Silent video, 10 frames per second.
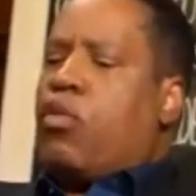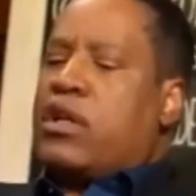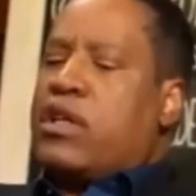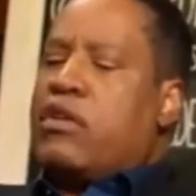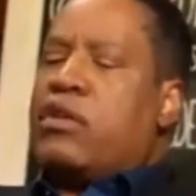
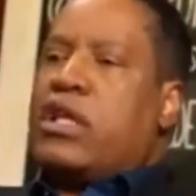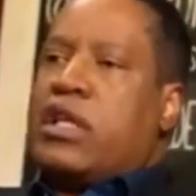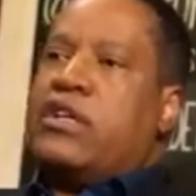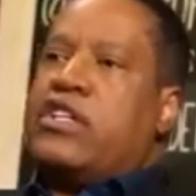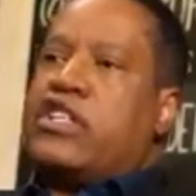where literally
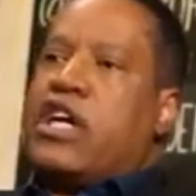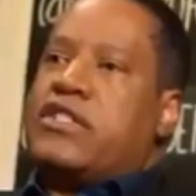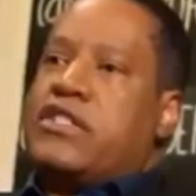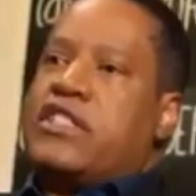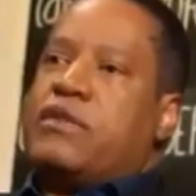Lyndon
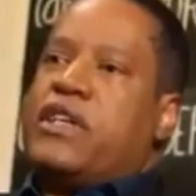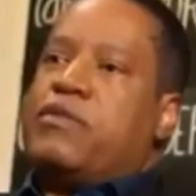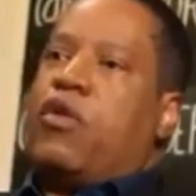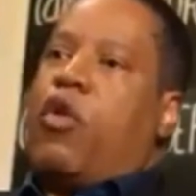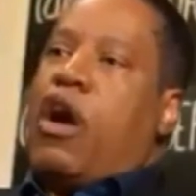Johnson sent
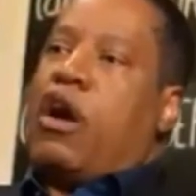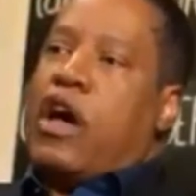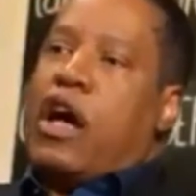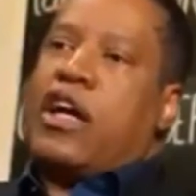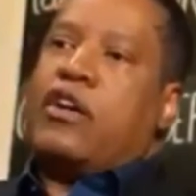people
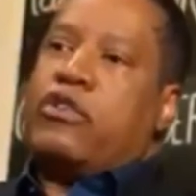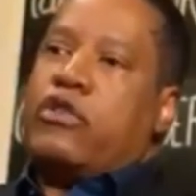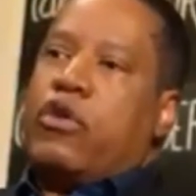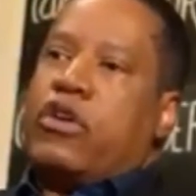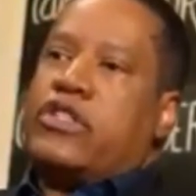knocking
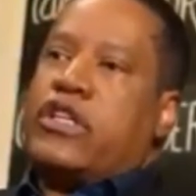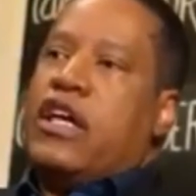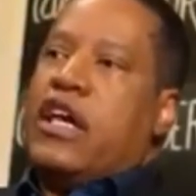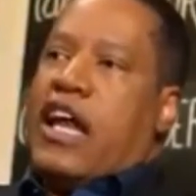on doors.